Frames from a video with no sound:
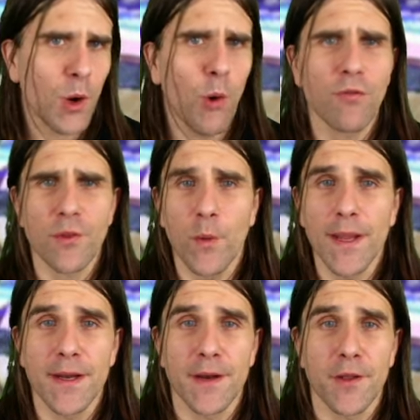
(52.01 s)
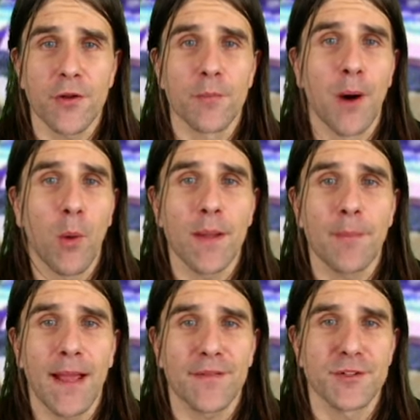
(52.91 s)
Over the weekend, another Boeing
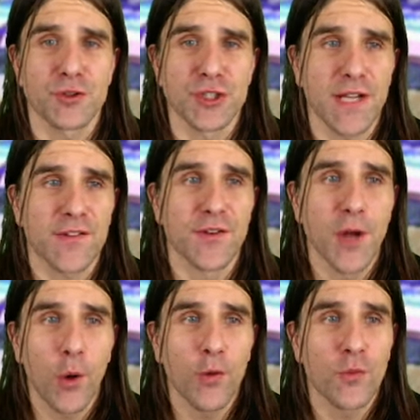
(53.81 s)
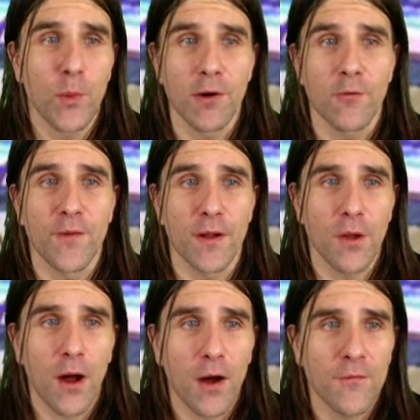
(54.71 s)
passenger jet's nose wheel fell
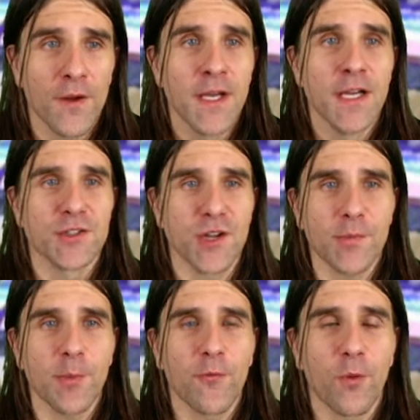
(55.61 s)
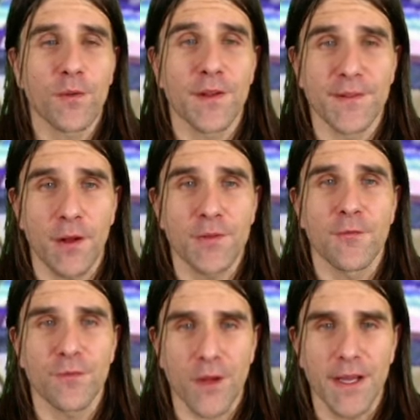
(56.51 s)
off just before the Delta
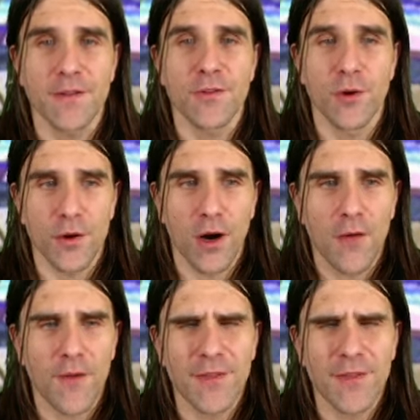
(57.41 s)
flight took off.